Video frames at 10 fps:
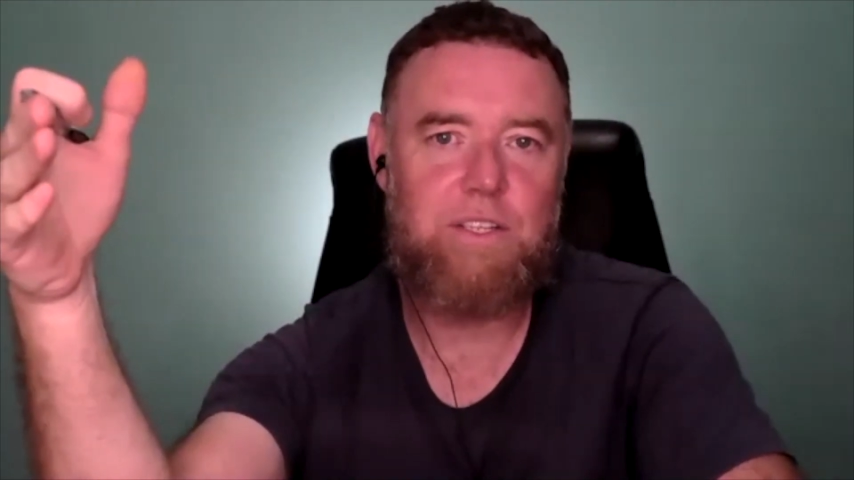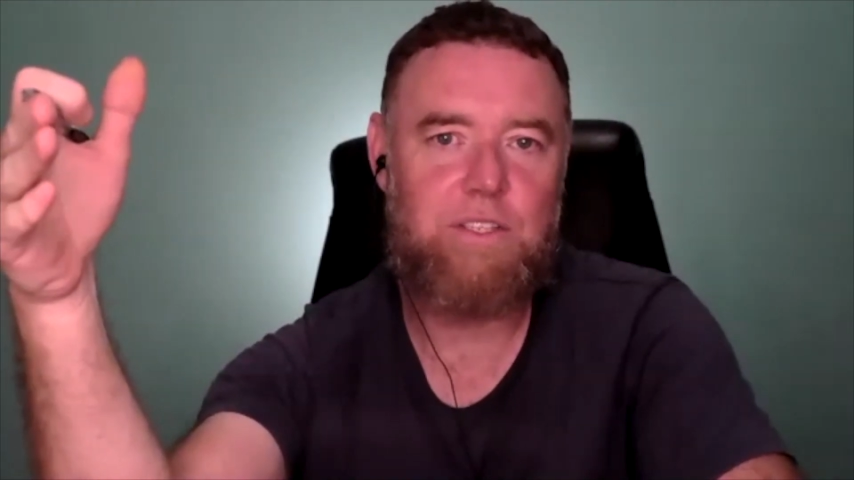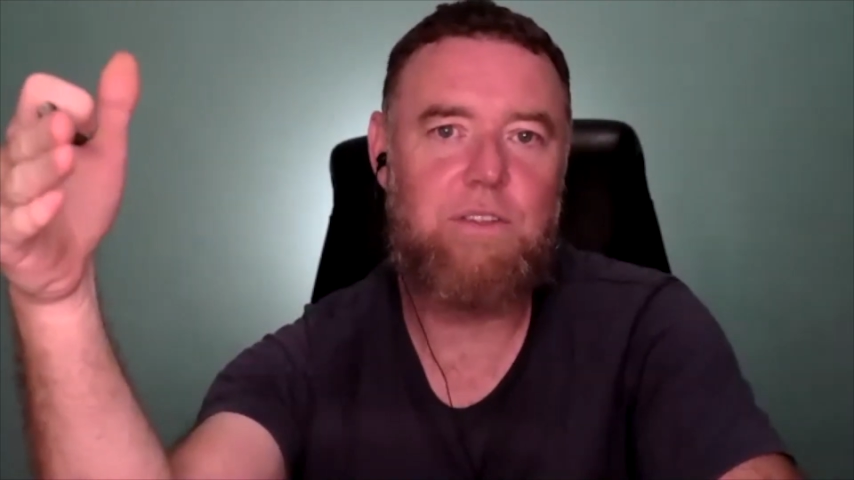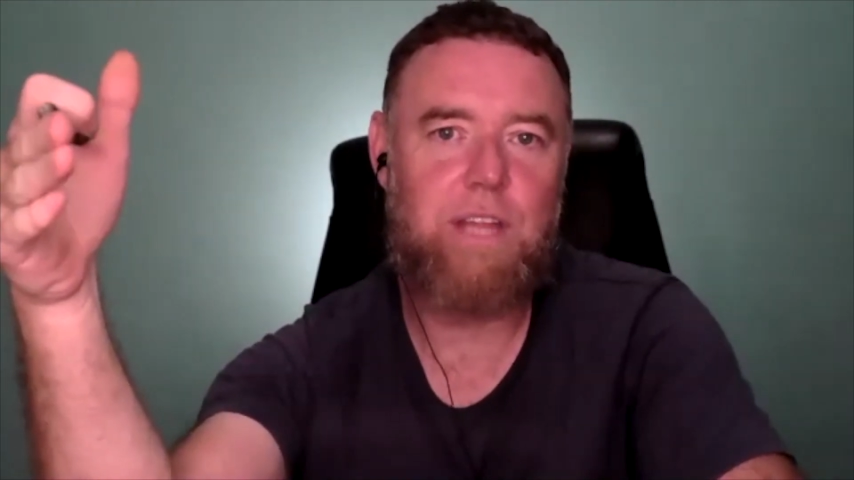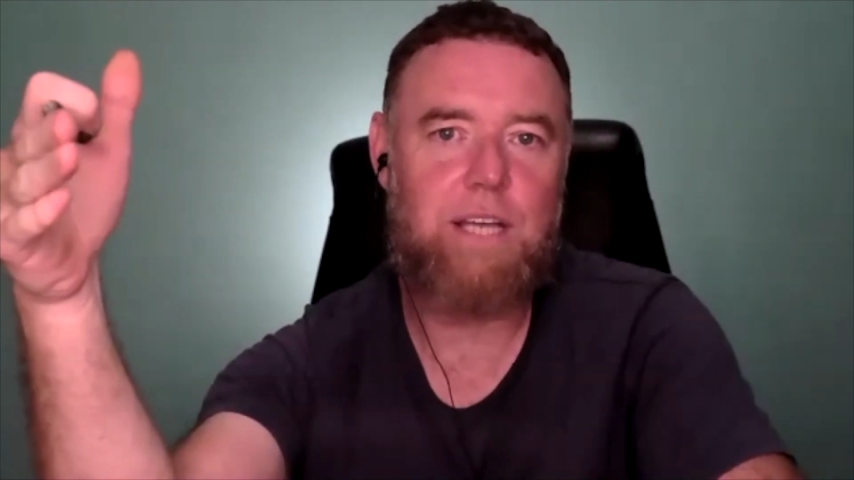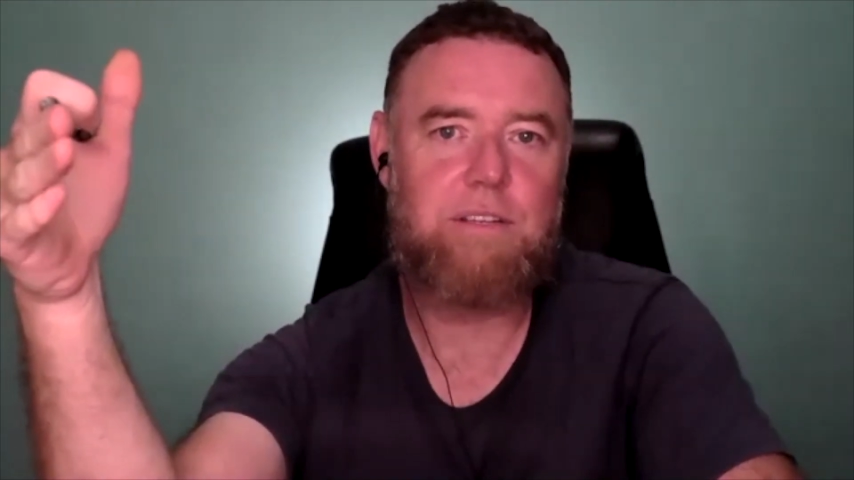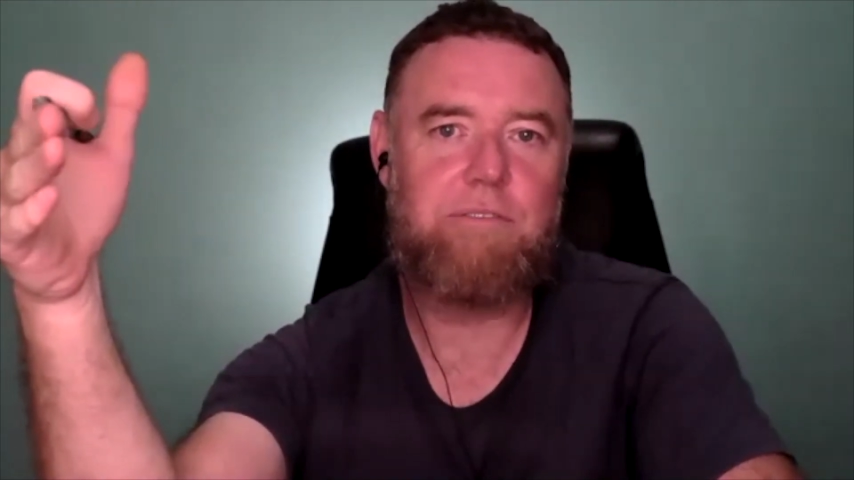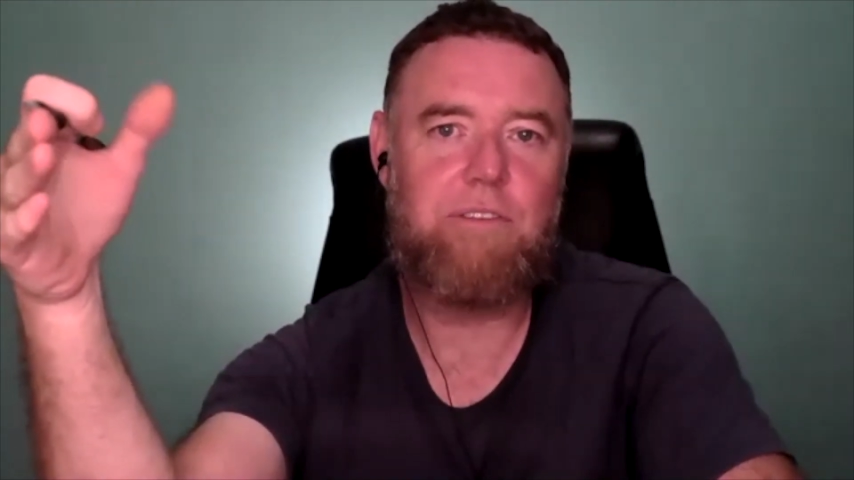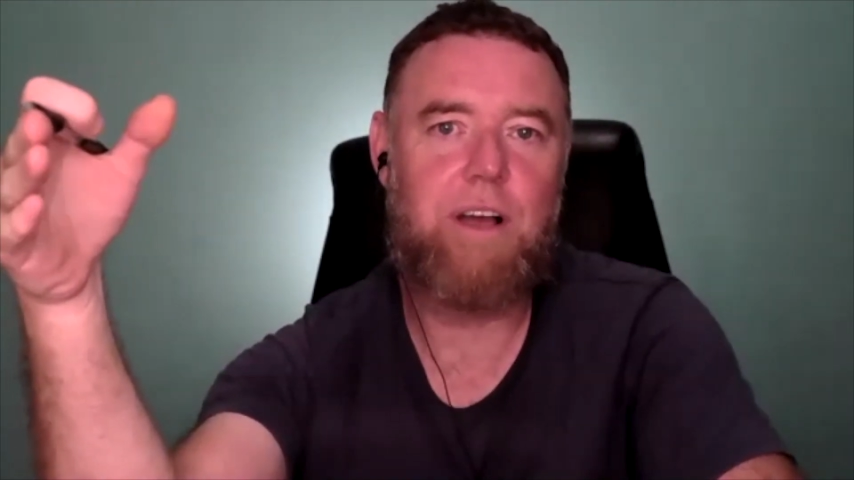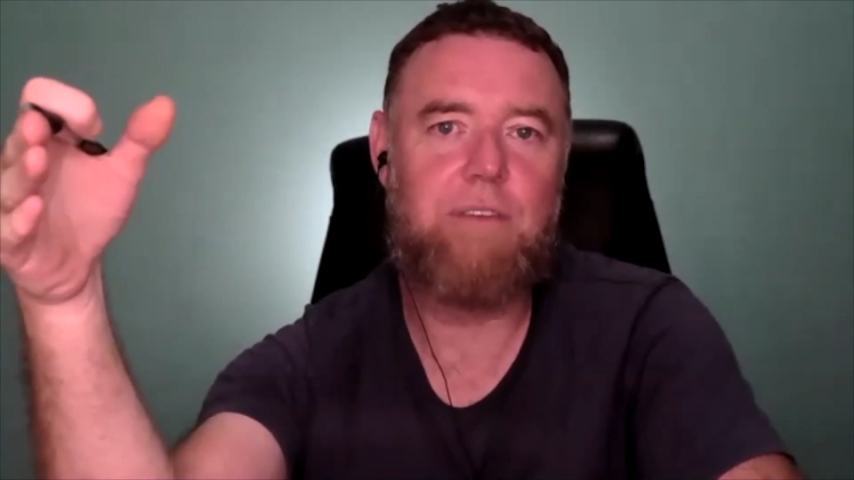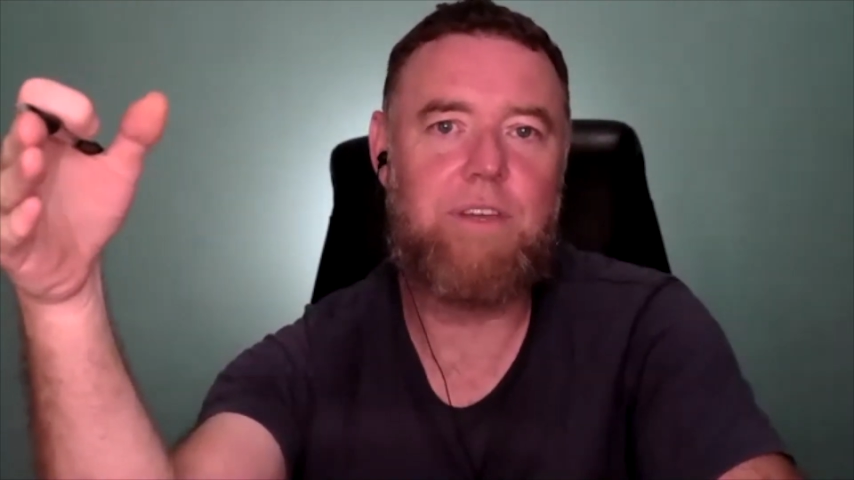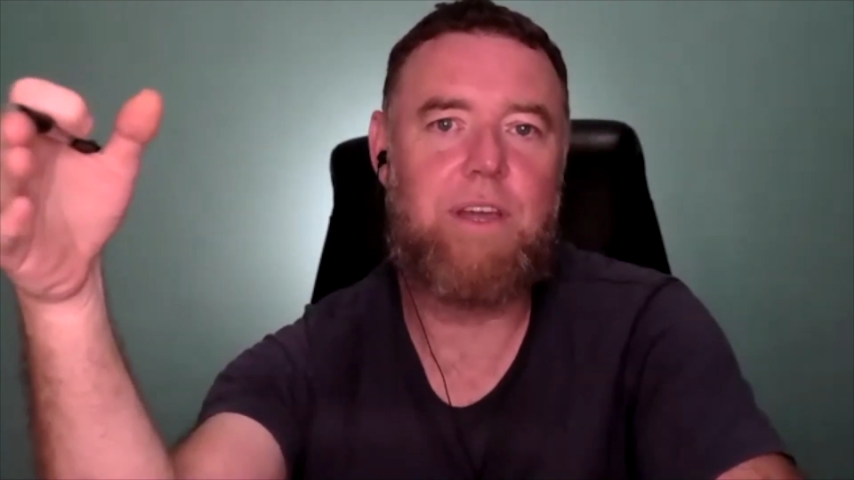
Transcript: in 2005, you